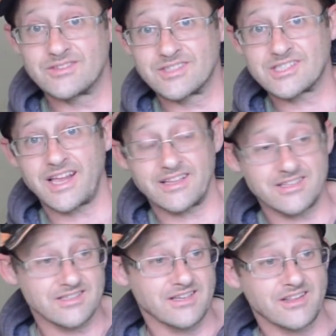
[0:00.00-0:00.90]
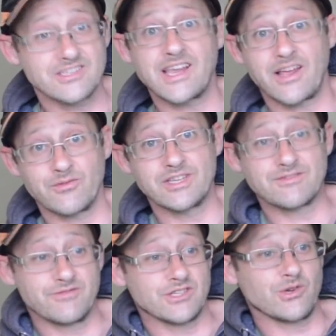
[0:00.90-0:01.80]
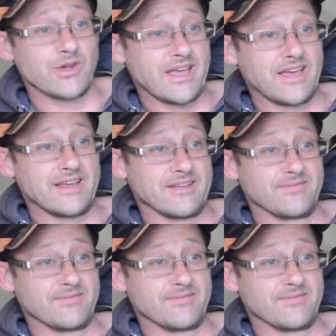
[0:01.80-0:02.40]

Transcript: the second reason for doing it,